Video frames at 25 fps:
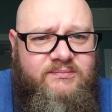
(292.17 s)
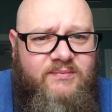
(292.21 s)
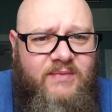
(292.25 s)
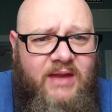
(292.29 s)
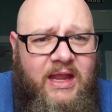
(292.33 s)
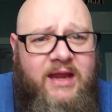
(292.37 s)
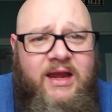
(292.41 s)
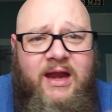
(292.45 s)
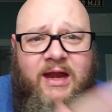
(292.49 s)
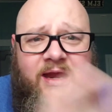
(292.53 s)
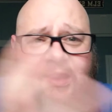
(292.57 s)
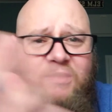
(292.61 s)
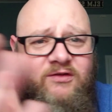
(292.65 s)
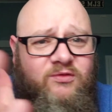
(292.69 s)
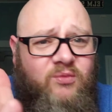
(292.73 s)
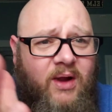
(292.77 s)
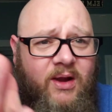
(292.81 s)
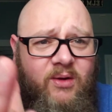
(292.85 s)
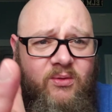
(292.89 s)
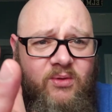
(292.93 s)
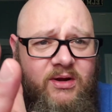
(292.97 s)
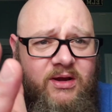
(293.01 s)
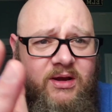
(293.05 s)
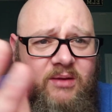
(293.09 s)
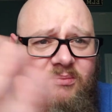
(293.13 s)
and I guess why
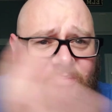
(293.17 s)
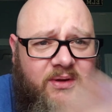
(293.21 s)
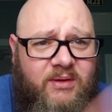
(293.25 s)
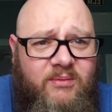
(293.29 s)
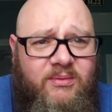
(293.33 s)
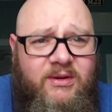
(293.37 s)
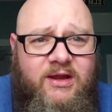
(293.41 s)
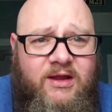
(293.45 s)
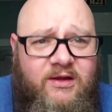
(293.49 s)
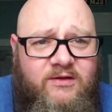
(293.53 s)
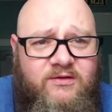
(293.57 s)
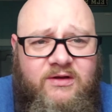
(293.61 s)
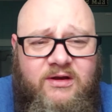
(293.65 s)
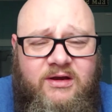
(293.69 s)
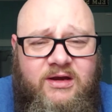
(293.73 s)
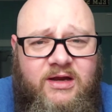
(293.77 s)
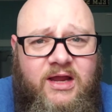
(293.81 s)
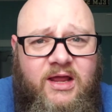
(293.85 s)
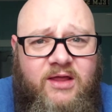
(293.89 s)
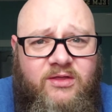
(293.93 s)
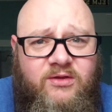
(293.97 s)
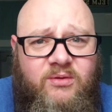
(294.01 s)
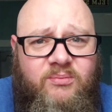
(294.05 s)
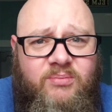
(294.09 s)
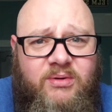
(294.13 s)
wouldn't it be? Because any
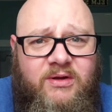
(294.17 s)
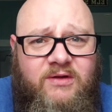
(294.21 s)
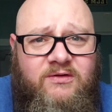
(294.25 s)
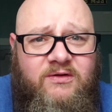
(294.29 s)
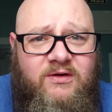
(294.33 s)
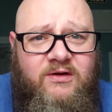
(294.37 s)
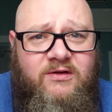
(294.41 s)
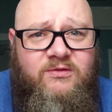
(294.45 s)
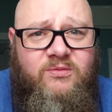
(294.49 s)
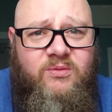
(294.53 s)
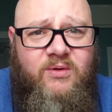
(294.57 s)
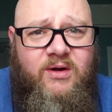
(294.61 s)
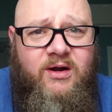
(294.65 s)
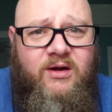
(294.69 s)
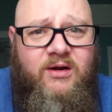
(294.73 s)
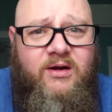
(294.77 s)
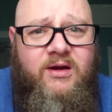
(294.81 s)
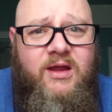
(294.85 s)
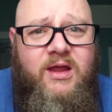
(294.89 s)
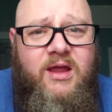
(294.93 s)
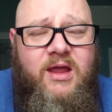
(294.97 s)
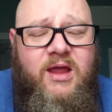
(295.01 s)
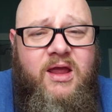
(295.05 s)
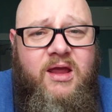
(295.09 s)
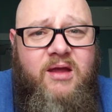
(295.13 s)
other business where
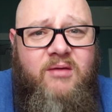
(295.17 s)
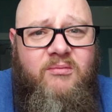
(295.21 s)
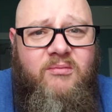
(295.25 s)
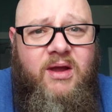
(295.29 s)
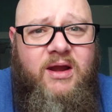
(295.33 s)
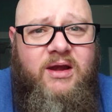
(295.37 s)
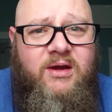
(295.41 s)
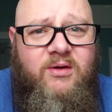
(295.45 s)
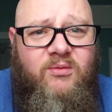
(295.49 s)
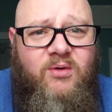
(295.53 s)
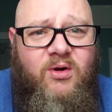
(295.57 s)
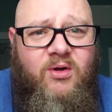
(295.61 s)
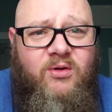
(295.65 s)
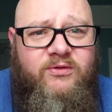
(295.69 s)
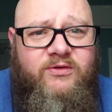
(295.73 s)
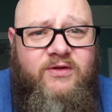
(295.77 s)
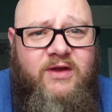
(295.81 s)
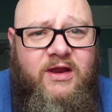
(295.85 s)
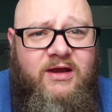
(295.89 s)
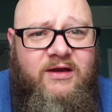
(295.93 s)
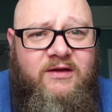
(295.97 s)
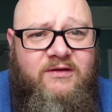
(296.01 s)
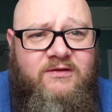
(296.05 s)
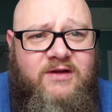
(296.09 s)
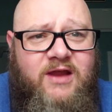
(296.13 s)
money rolls
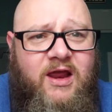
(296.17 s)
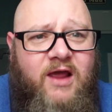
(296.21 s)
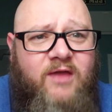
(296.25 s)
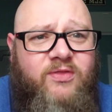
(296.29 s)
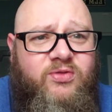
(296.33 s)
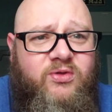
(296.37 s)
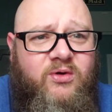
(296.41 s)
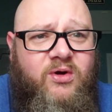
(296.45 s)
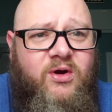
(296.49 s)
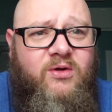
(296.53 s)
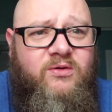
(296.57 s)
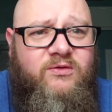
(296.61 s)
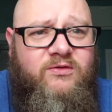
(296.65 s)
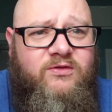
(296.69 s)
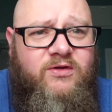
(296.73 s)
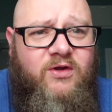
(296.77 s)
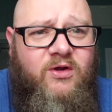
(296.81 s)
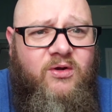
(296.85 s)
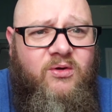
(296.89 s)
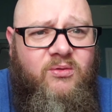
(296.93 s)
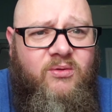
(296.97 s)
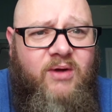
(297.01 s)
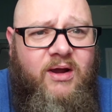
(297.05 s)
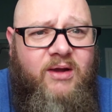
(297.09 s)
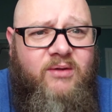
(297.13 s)
in is cutthroat.
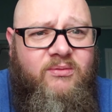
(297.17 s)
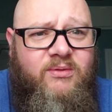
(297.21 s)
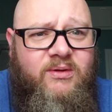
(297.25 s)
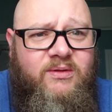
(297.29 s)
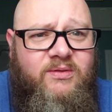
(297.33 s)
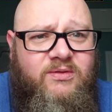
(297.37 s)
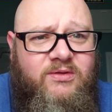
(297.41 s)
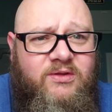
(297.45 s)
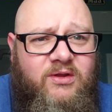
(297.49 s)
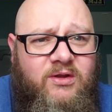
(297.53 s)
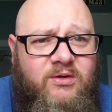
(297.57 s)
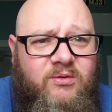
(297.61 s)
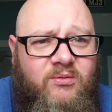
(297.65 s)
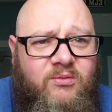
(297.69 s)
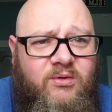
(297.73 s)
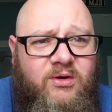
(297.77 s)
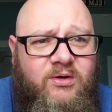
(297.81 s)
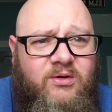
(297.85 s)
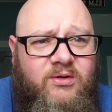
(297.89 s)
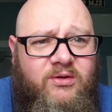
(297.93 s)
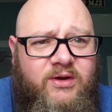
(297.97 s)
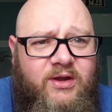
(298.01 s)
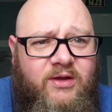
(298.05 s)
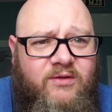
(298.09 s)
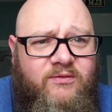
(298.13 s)
So why wouldn't the
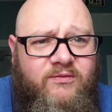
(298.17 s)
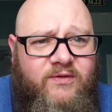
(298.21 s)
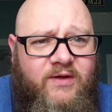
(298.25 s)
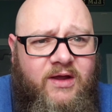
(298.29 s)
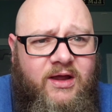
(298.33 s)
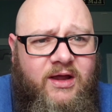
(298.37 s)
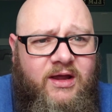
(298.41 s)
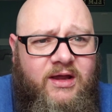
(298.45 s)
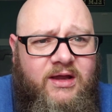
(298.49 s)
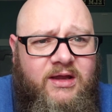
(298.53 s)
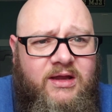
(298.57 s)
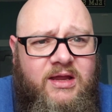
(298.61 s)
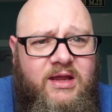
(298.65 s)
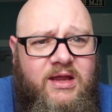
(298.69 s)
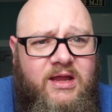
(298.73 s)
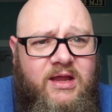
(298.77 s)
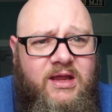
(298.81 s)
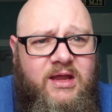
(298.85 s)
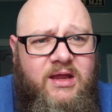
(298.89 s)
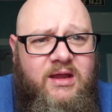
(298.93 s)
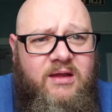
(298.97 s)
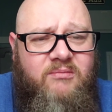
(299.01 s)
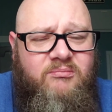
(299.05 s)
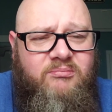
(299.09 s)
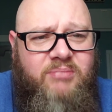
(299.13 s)
world of
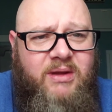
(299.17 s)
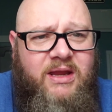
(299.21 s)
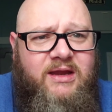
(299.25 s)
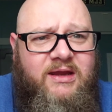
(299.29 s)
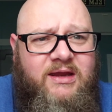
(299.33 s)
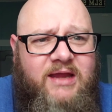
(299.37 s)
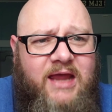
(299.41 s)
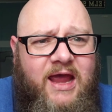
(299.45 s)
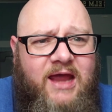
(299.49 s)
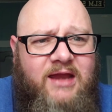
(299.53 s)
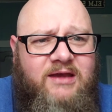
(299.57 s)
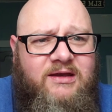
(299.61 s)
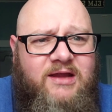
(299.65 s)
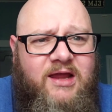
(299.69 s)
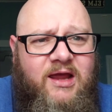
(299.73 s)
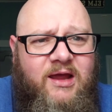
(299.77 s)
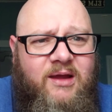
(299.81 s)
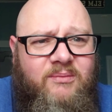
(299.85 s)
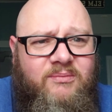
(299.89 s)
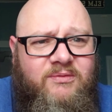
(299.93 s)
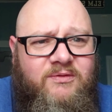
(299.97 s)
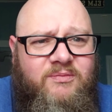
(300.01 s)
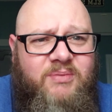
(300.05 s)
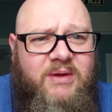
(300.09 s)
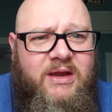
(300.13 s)
big cat
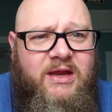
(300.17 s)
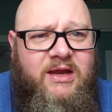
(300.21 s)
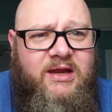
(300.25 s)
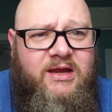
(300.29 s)
cubs be